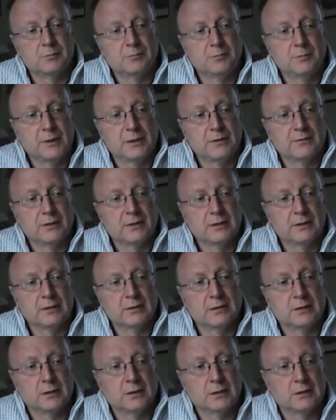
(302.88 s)
bit of an
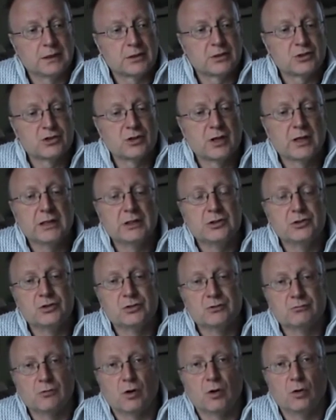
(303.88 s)
exchange
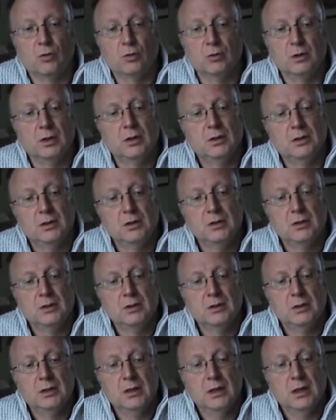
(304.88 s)
role
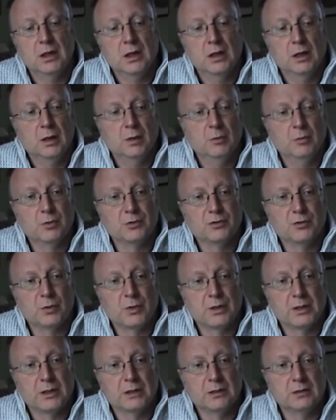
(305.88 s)

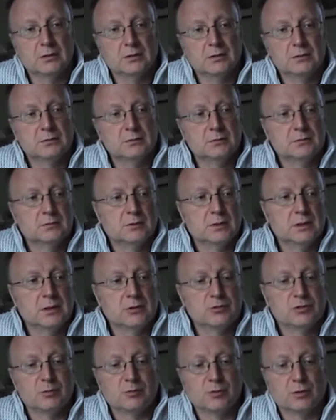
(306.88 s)
between
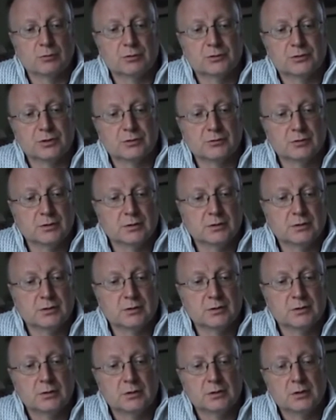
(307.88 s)
Gibraltar and
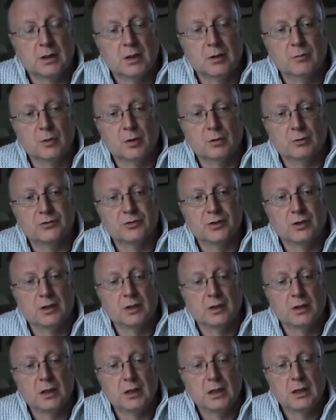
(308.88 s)
Malta,
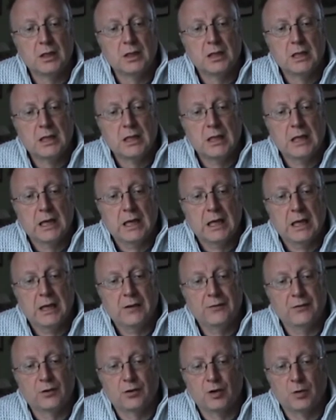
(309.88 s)

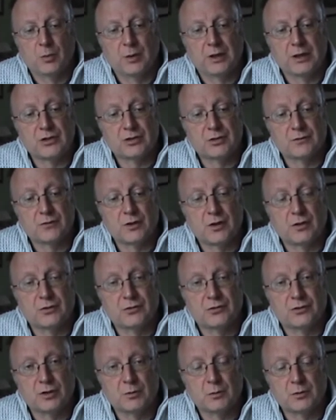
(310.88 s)
and the combination of those
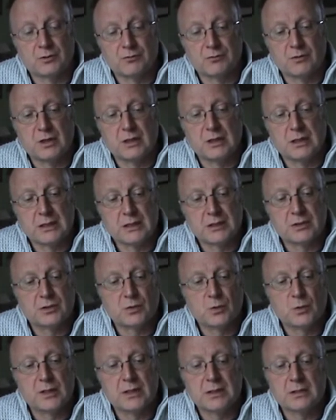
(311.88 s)
two has really
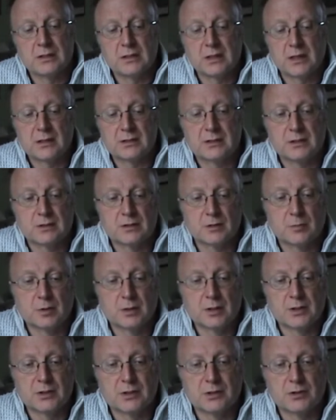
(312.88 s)
squeezed the Axis
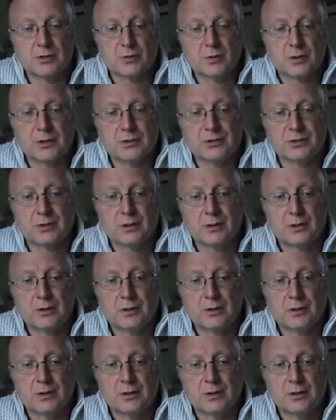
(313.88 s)
supply situation.